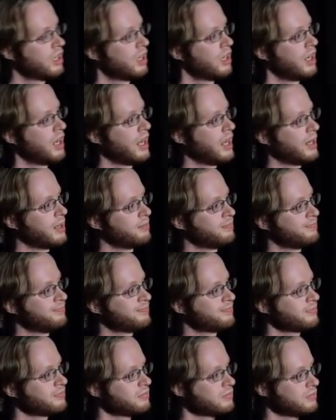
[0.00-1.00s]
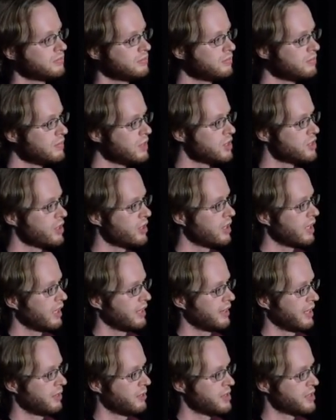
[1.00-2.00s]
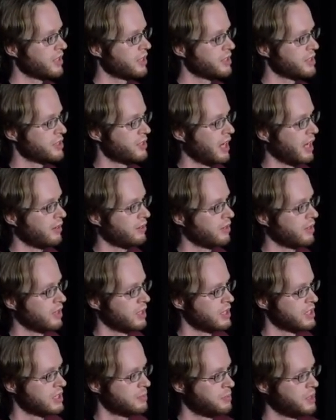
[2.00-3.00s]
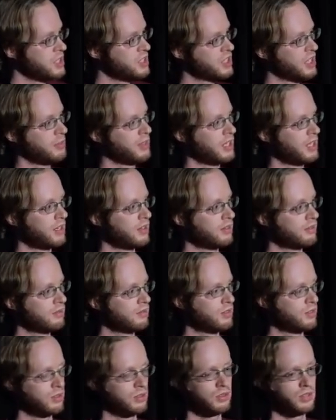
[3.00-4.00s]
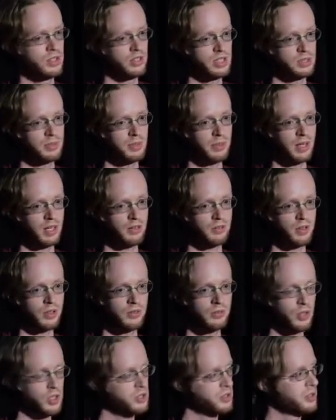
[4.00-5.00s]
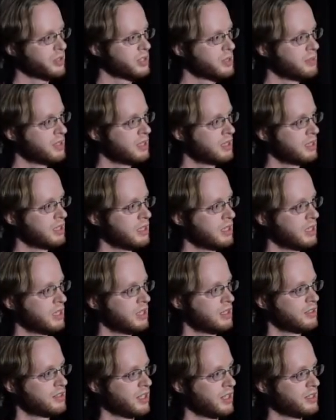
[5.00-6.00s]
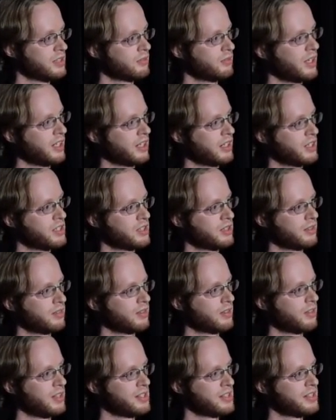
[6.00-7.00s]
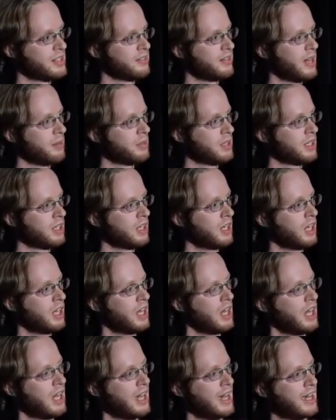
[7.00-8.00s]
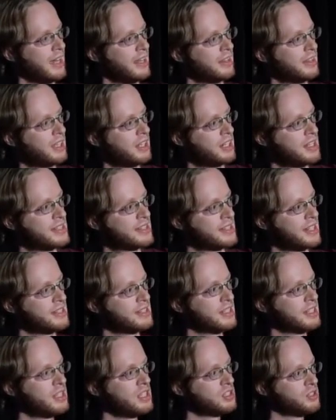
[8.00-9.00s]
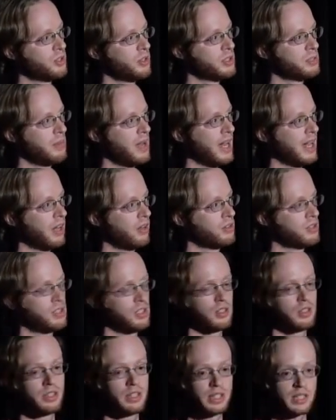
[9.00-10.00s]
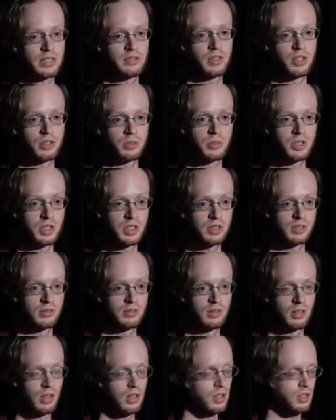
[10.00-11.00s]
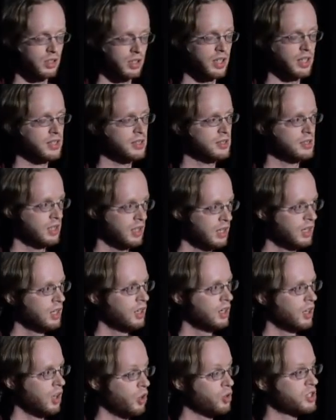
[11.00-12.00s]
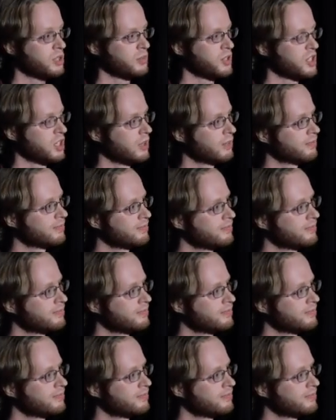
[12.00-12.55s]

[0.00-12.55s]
Um, so the end result is you have speech coming in through USB microphone and virtual USB, tons of recognition and crazy stuff happening and then it sends the keystrokes back out to your Linux virtual machine, or your Linux host machine.